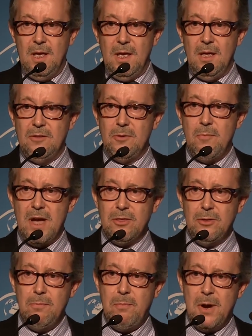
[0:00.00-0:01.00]
is
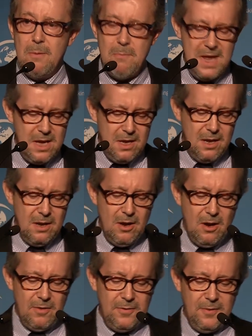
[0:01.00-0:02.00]
about the plumbing
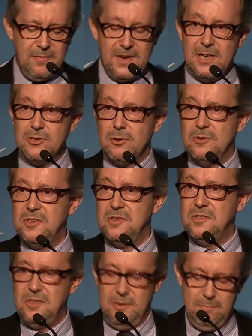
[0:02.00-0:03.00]
of the financial
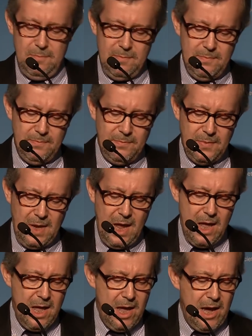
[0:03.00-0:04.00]
system,
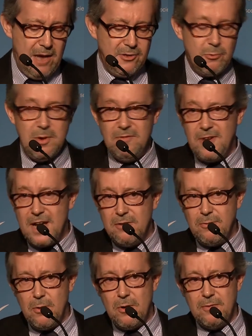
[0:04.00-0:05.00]
as a
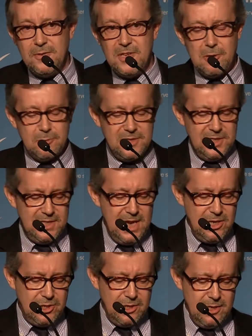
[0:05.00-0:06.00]
revival of
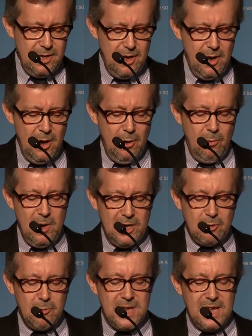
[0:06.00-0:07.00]
securitization will
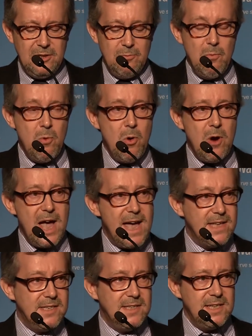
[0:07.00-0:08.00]
create more
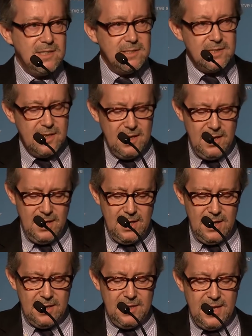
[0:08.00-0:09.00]
assets
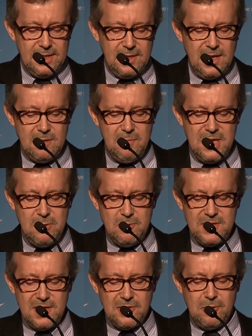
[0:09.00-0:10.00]
than can be
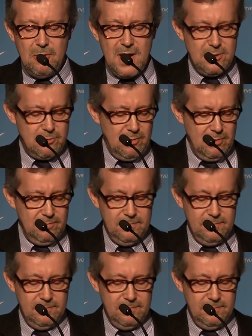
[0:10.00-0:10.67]
used as collateral.